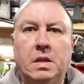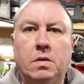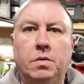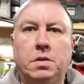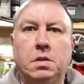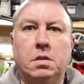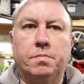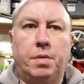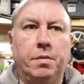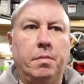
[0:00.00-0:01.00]
which is
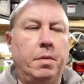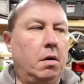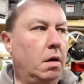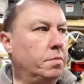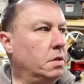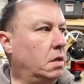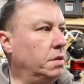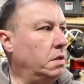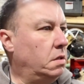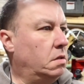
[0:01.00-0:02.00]
probably a better option because
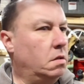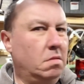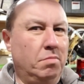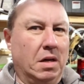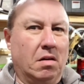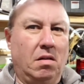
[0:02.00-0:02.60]
it's bigger.